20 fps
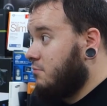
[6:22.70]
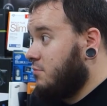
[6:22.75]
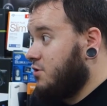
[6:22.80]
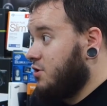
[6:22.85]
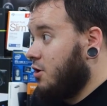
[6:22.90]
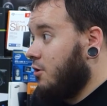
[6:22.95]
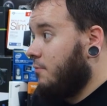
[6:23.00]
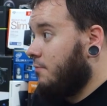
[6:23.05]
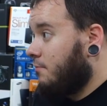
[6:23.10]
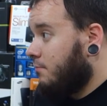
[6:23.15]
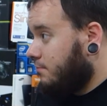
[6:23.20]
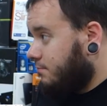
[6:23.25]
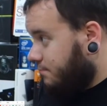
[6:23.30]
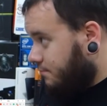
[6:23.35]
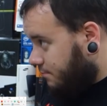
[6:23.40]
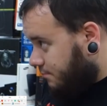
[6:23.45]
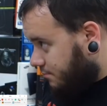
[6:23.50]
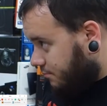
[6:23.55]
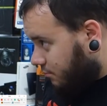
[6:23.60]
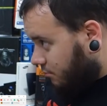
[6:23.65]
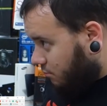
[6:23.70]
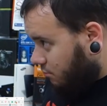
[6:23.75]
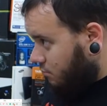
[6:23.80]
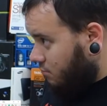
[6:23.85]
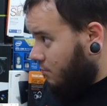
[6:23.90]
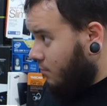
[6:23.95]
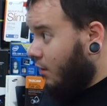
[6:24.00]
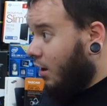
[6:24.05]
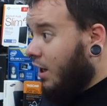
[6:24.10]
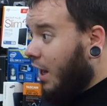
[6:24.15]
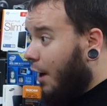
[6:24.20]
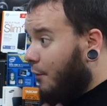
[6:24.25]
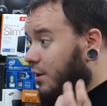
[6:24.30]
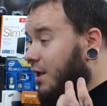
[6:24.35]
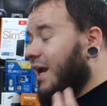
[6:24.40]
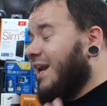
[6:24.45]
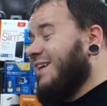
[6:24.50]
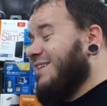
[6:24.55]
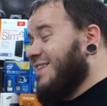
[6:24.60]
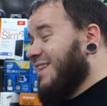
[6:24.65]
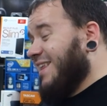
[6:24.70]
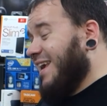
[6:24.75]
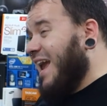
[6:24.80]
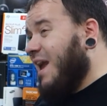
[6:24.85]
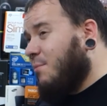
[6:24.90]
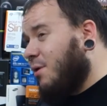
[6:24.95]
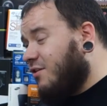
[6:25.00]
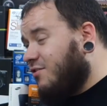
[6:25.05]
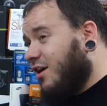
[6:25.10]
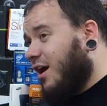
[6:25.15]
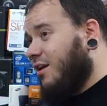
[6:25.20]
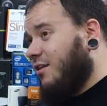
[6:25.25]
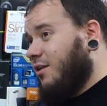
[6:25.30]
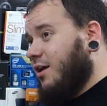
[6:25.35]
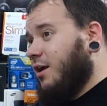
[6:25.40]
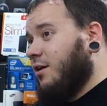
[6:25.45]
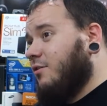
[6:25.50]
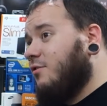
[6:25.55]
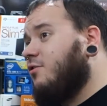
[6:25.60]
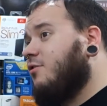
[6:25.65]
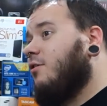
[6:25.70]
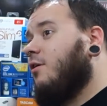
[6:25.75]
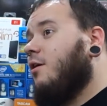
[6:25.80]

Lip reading: So now, when you get into the gaming side of things,